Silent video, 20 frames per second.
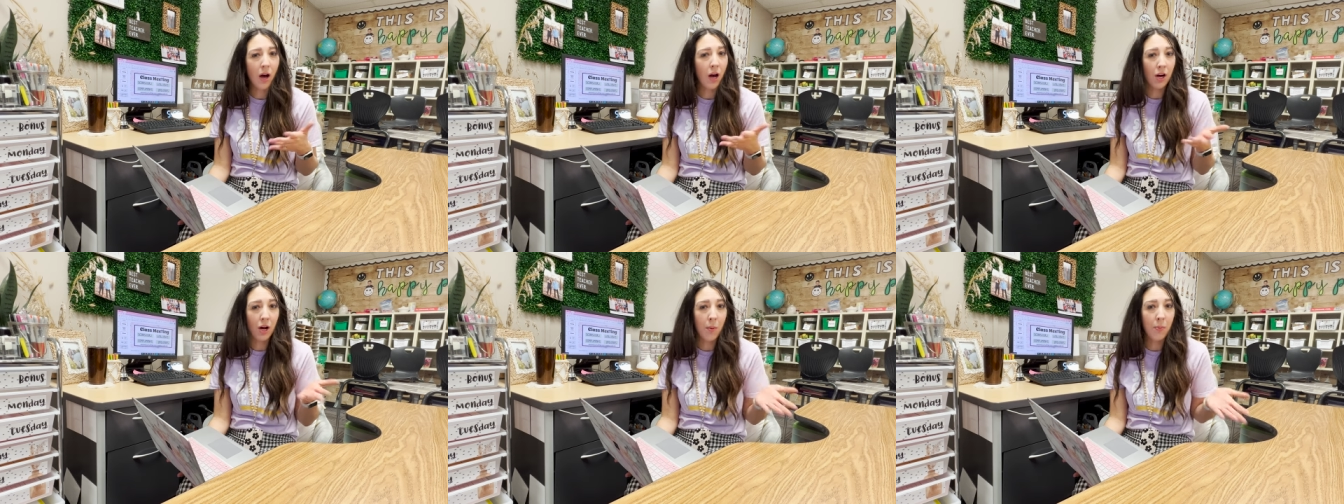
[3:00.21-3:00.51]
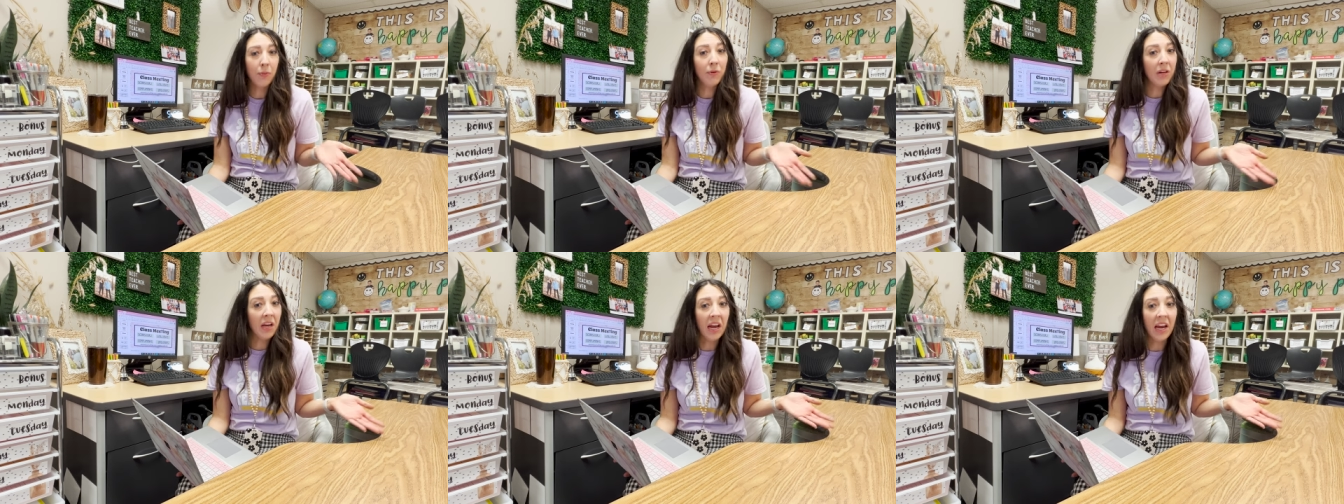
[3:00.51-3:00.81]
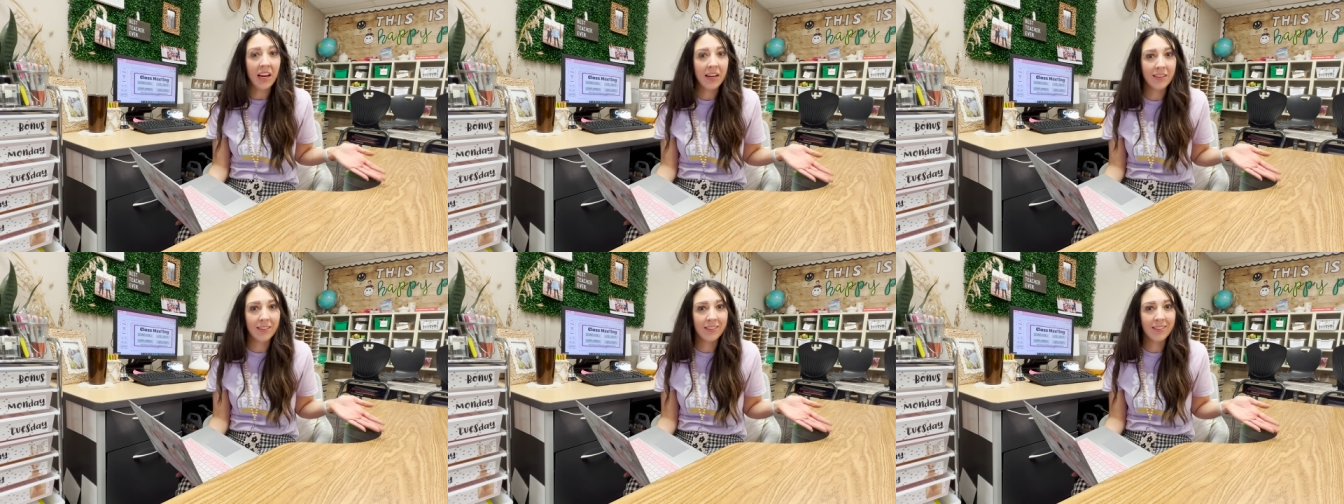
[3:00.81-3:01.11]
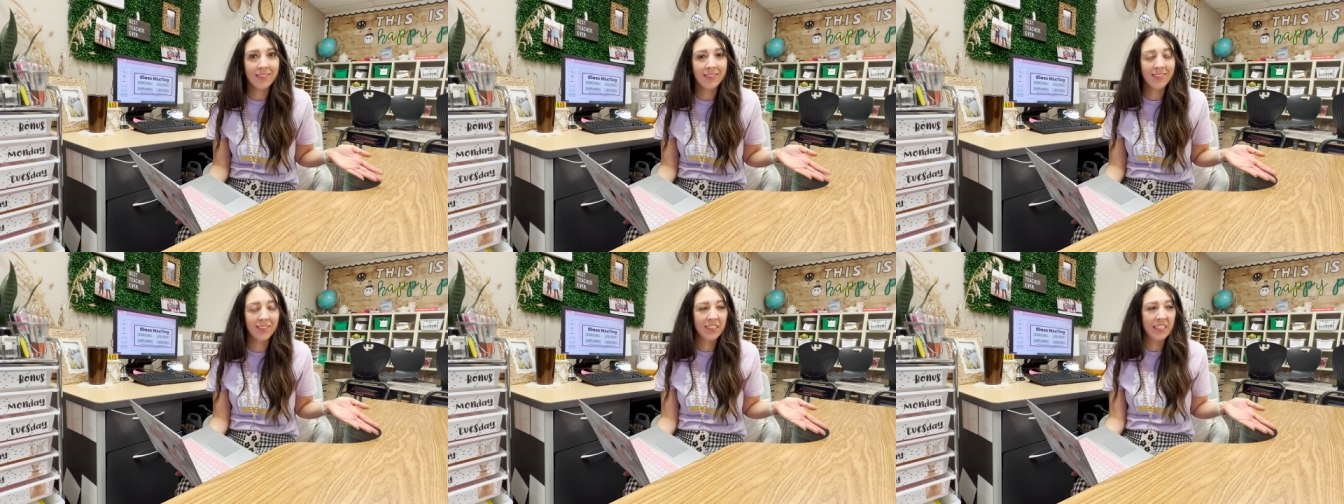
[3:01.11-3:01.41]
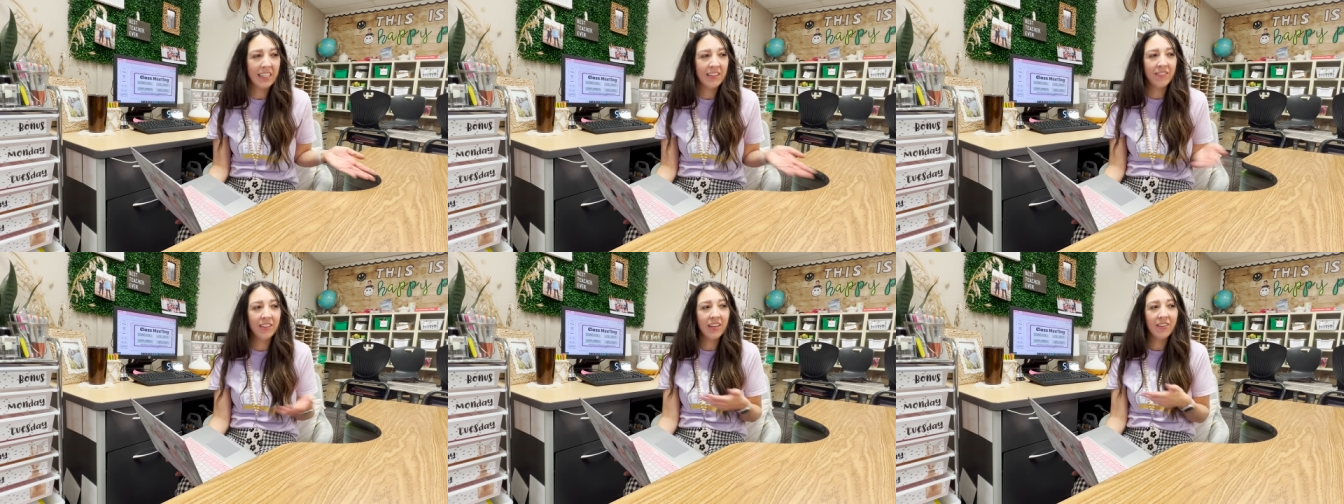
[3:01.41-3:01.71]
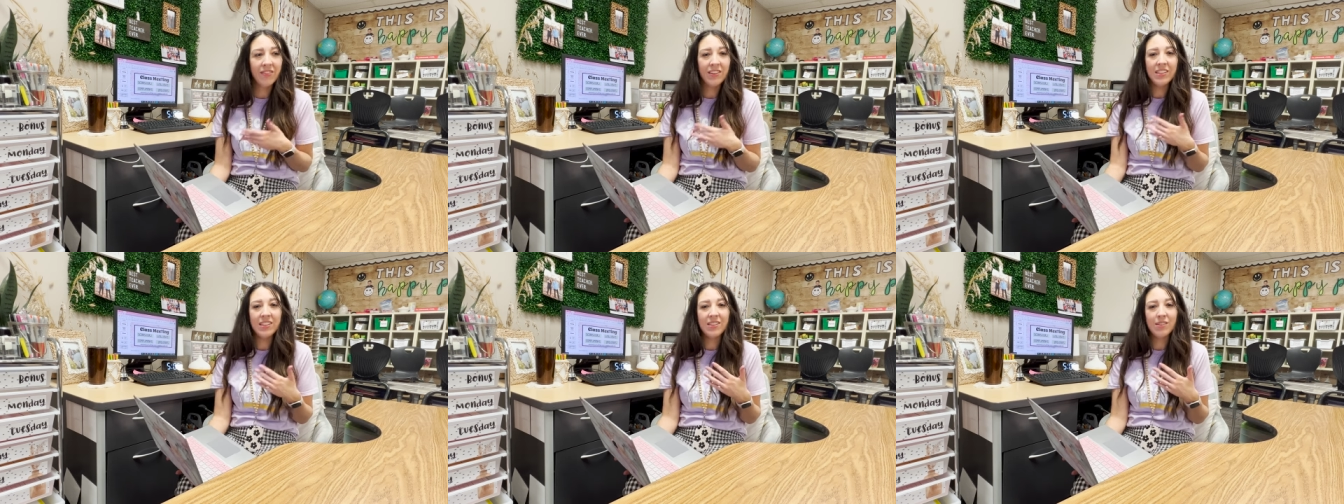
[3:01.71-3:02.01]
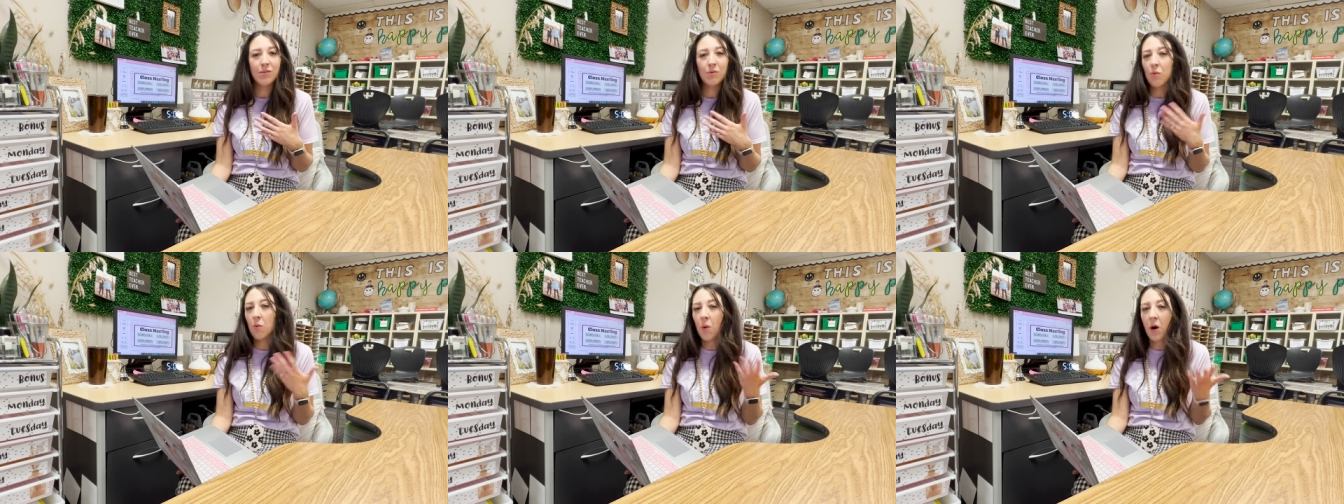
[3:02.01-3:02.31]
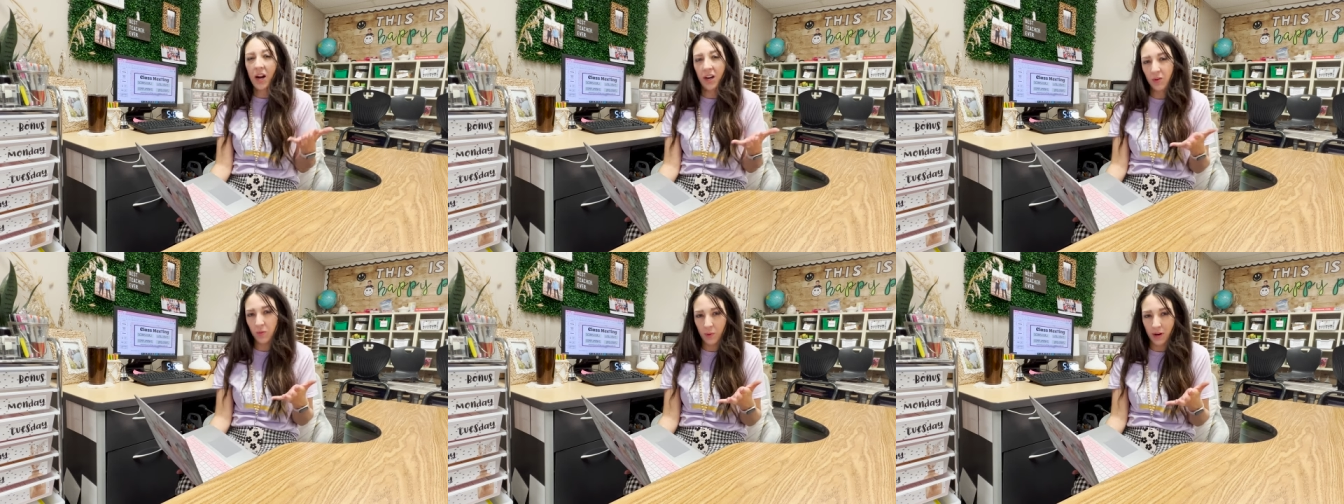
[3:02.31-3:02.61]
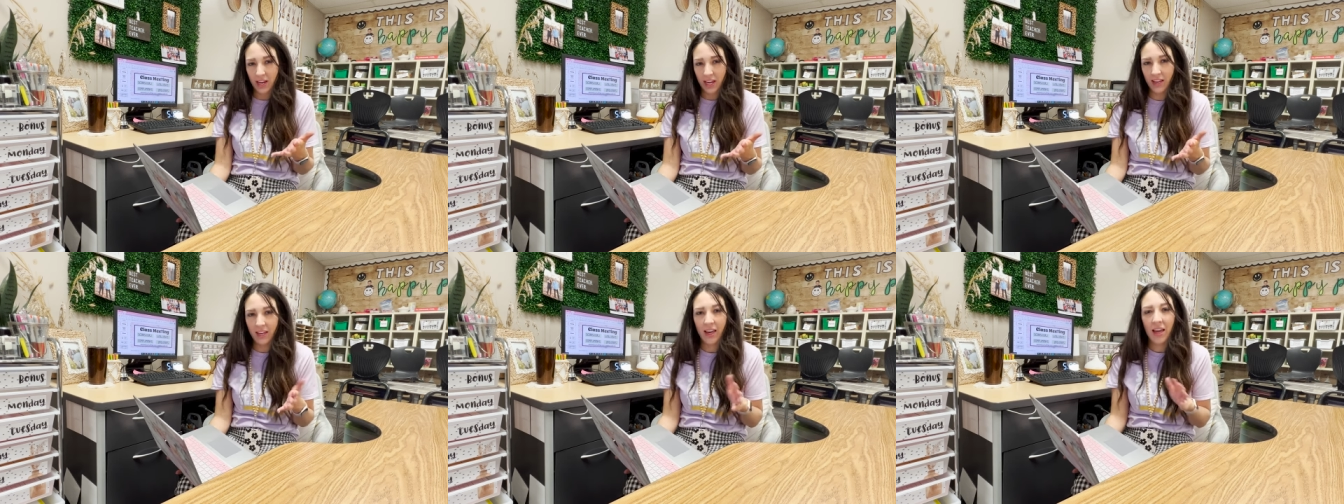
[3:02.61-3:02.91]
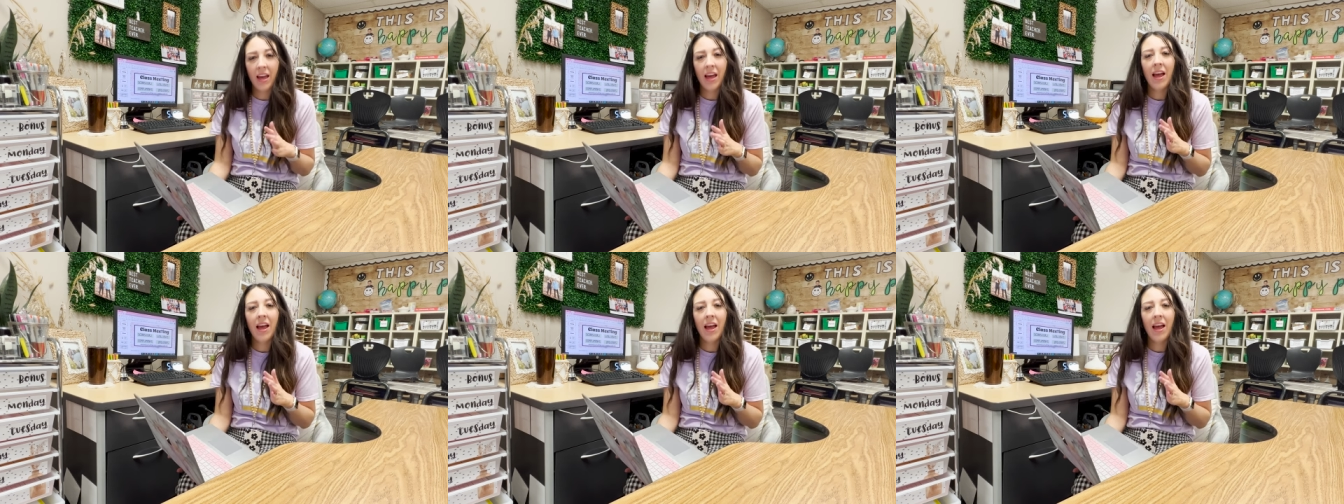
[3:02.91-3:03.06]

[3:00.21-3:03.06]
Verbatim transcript: couple days or even if it's one week.